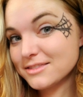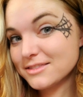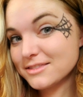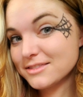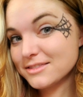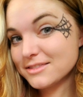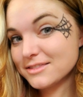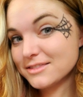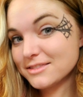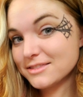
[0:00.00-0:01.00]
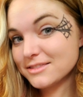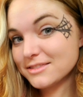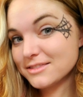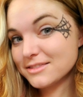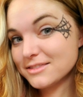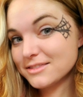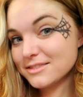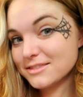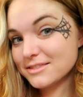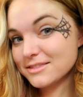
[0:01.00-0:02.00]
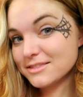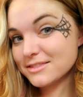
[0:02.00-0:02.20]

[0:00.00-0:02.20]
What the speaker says: Nobody speaks.